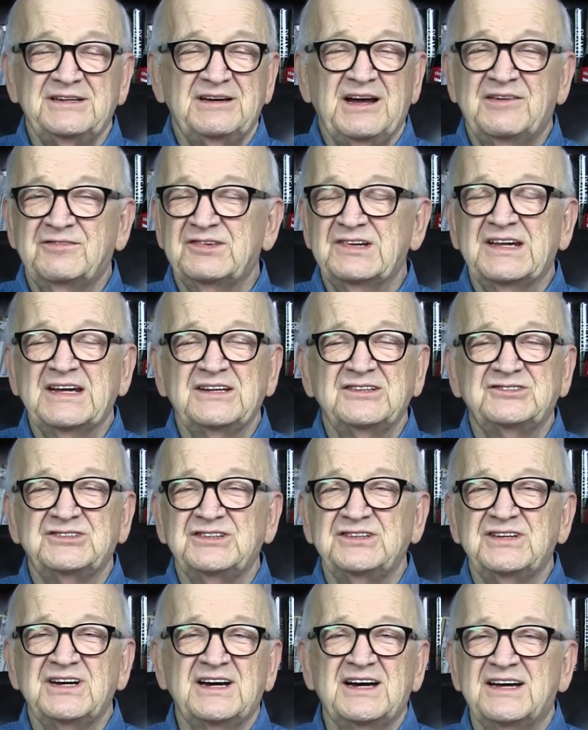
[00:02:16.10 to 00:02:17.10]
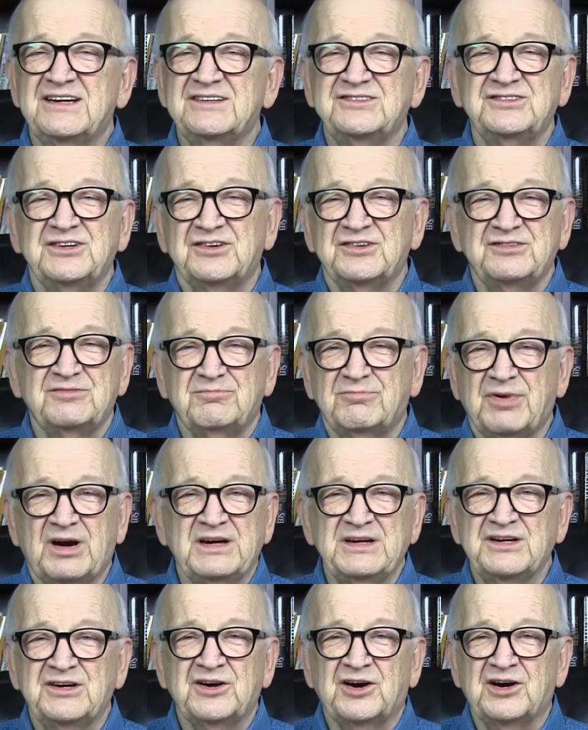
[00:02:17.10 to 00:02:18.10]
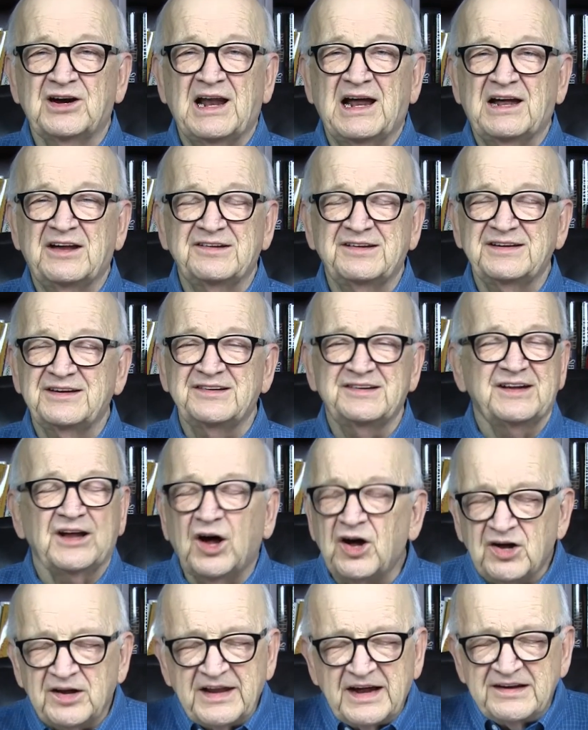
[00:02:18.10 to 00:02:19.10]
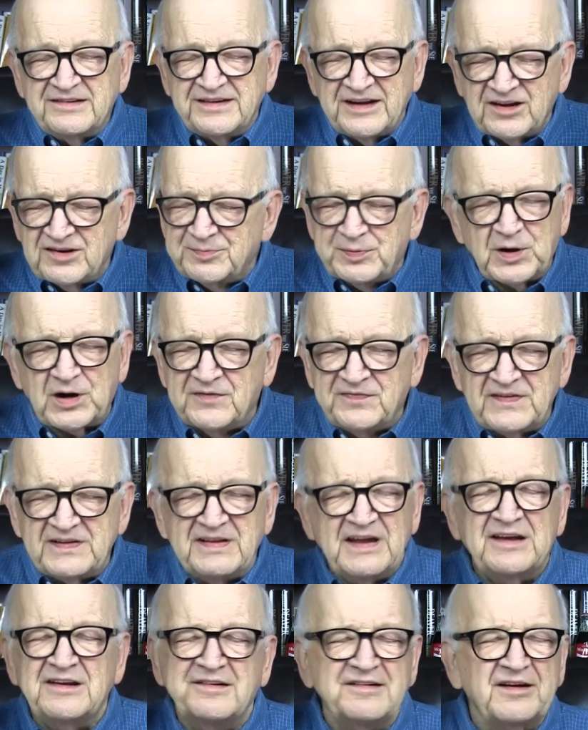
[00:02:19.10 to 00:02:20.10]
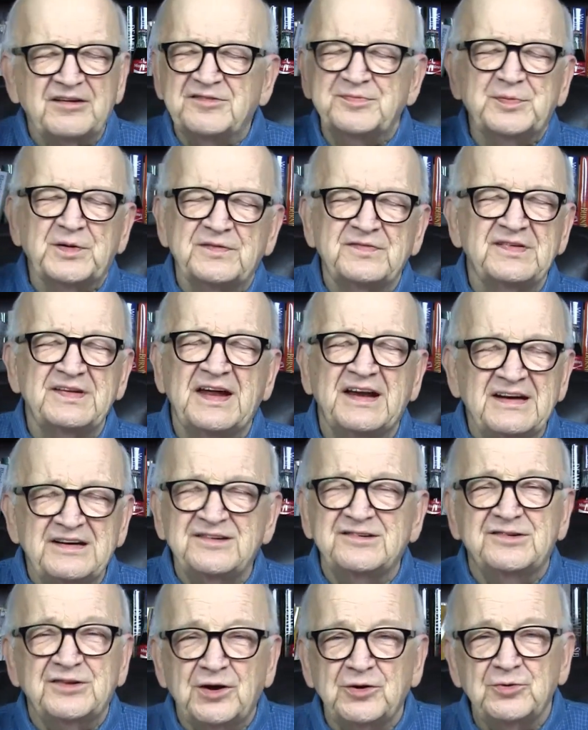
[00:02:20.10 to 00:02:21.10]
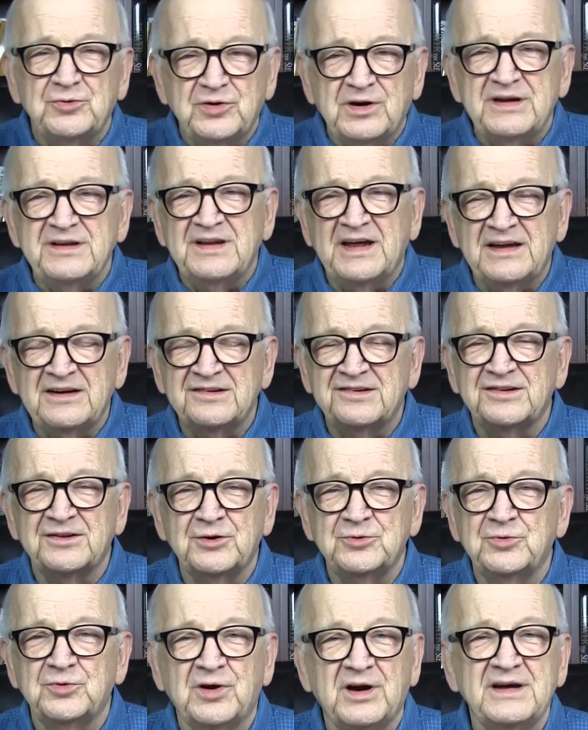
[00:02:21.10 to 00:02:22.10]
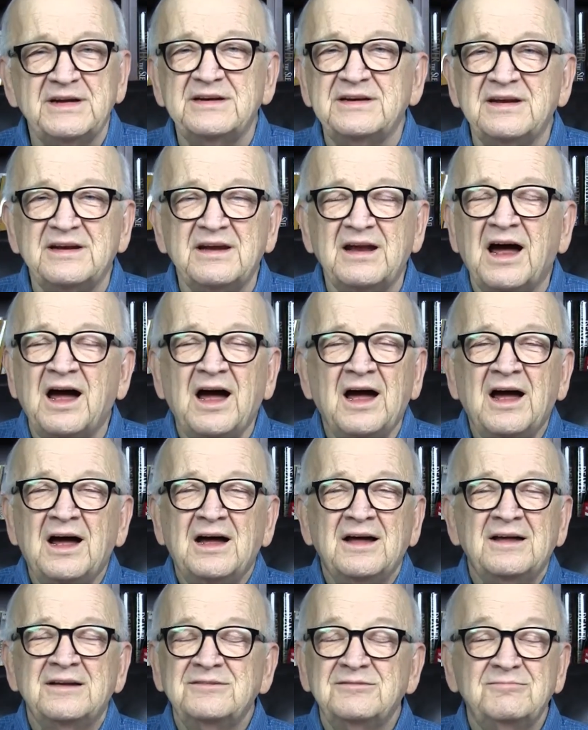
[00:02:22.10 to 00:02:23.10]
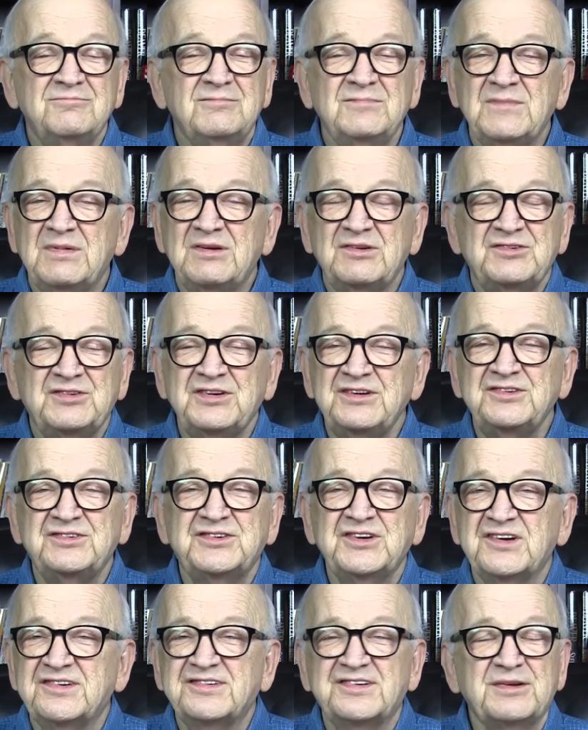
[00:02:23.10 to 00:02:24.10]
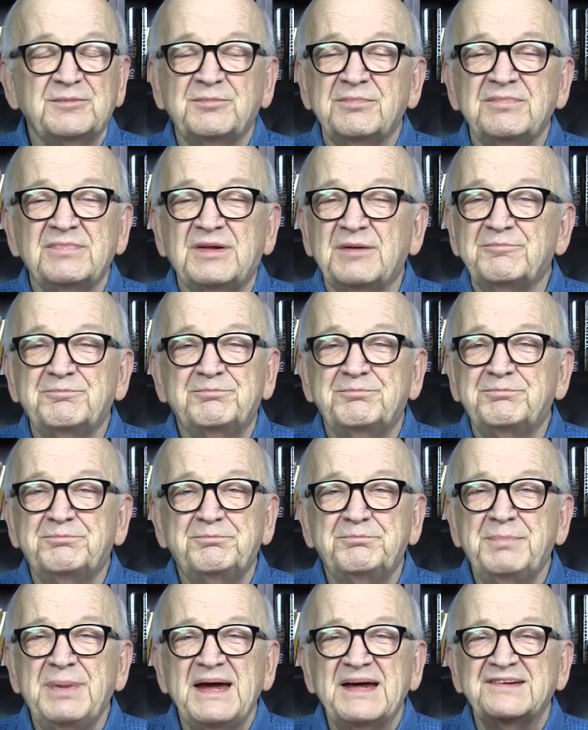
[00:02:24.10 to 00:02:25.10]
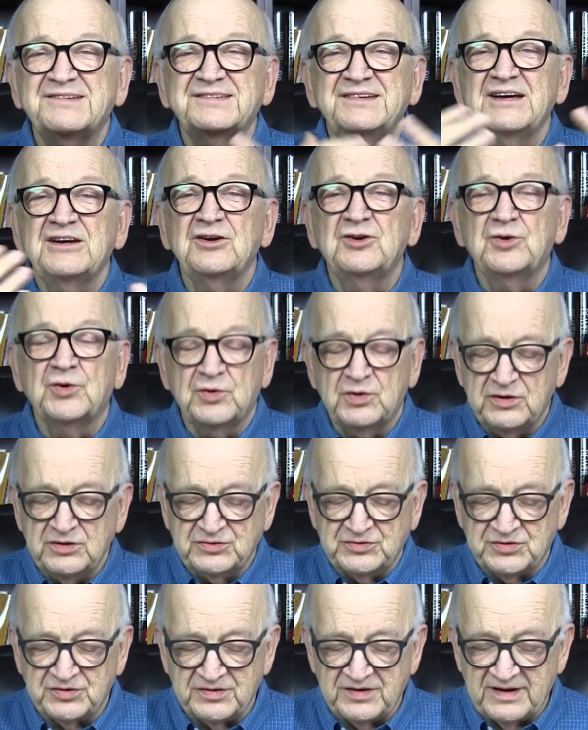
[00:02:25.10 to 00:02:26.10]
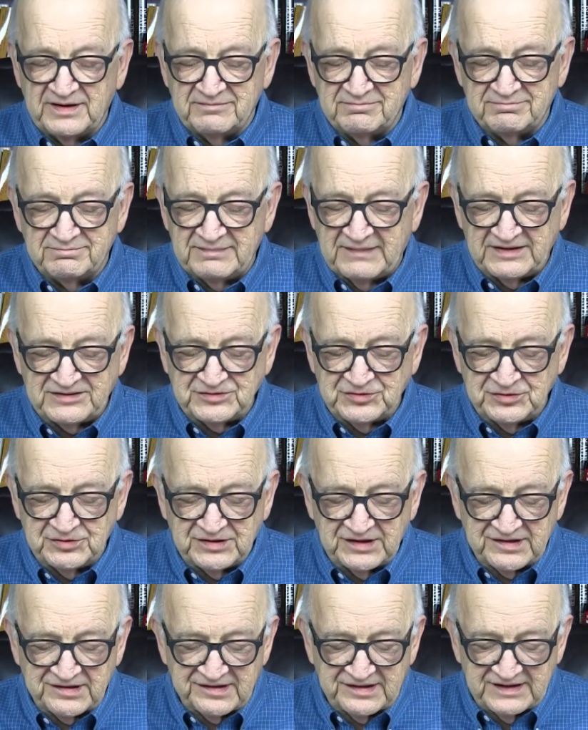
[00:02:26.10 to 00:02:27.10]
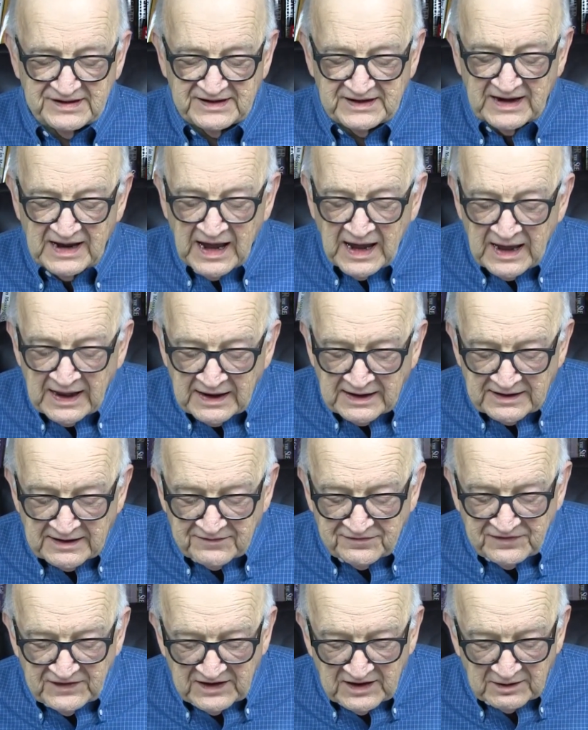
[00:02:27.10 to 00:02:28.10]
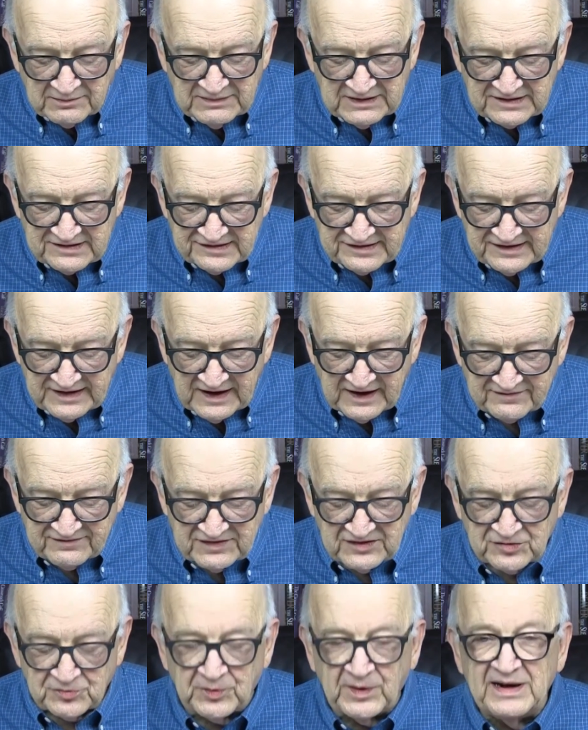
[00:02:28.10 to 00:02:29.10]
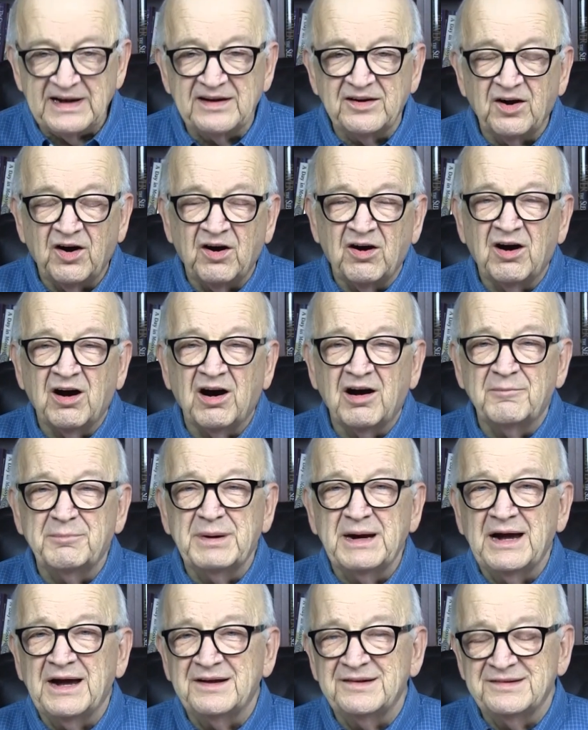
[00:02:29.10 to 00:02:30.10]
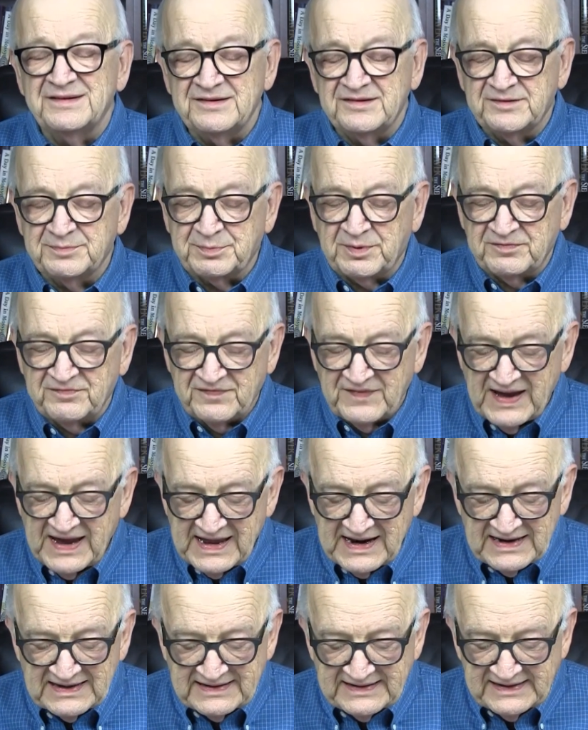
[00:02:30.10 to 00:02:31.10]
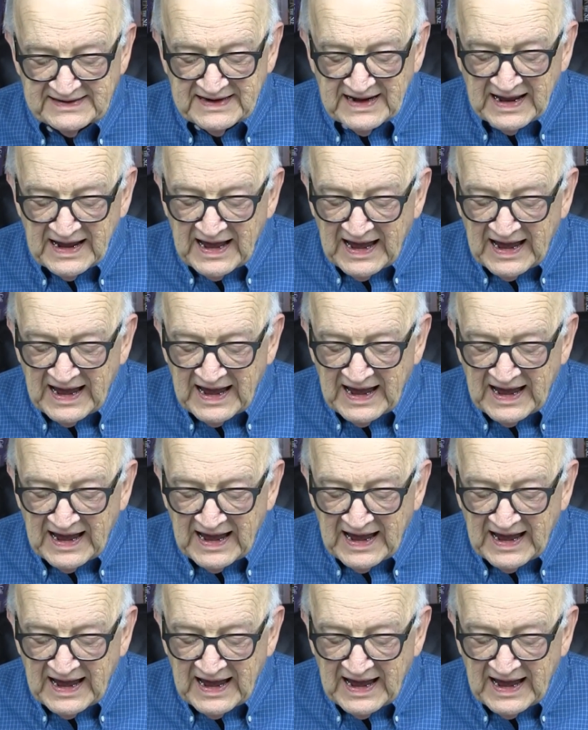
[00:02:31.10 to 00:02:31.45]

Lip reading: Everything she does, you know, Brandi Carlisle's there, say, oh, that sounds perfect, that sounds perfect, that is so great, that is so great. And she's just the best encourager that you could see. The film itself is rated R because there's profanity.